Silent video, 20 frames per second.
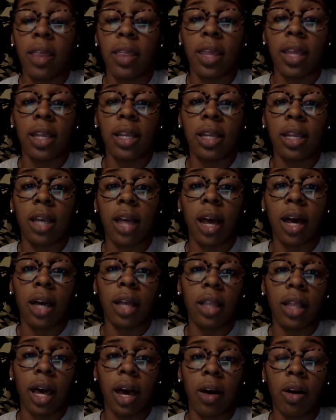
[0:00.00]
did not
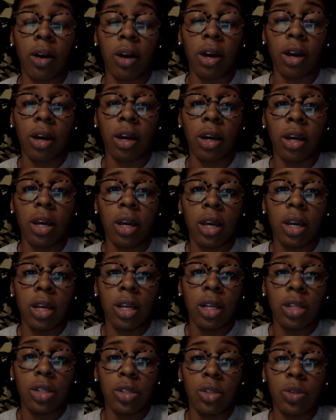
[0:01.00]
allow her
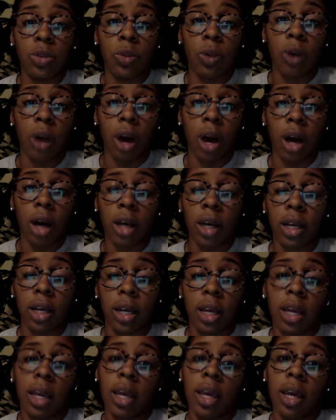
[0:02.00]
to walk,
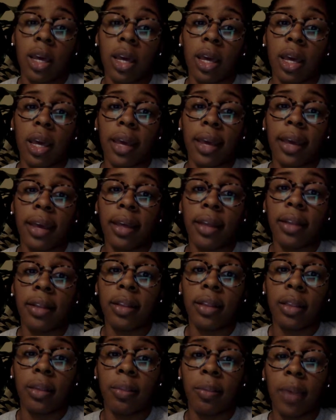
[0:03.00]
and
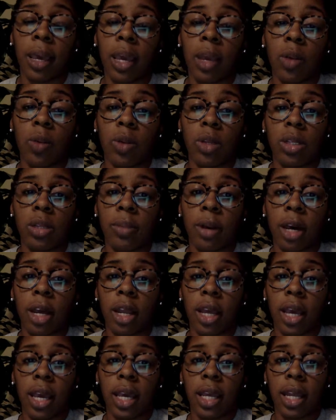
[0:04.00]
the pain was about
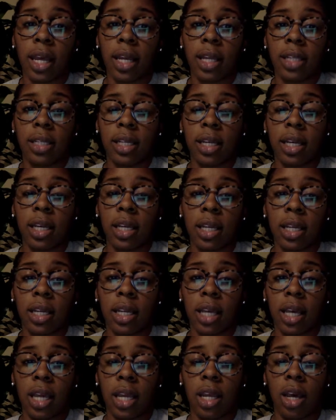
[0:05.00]
an 8 out of 10,
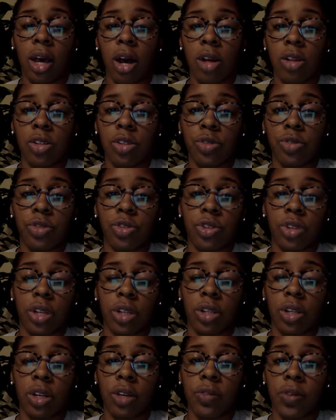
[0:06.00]
and it also
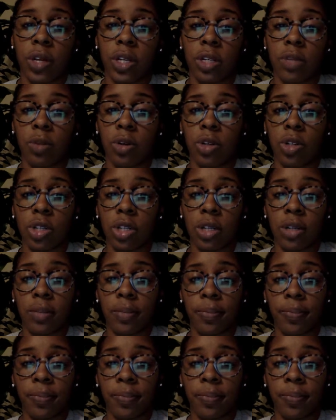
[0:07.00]
restricted her range of motion.